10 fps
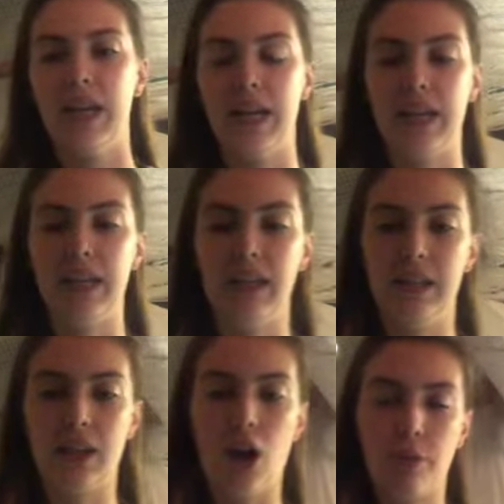
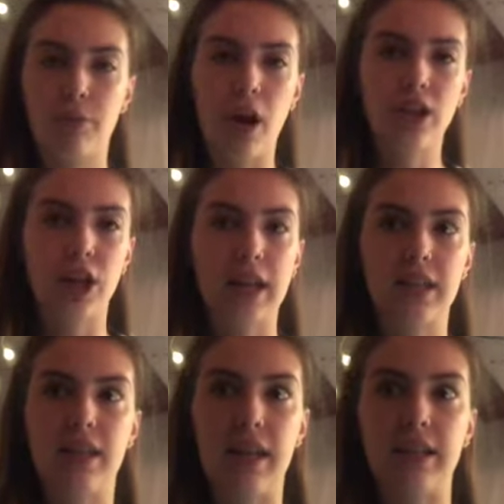is our project
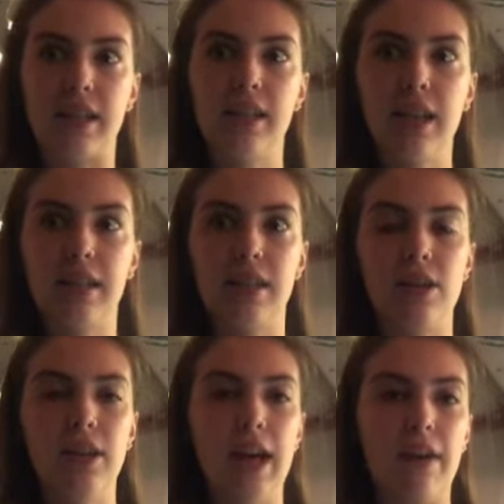that doesn't
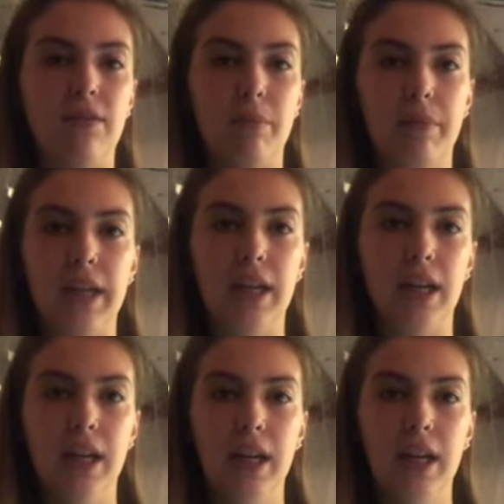necessarily have to be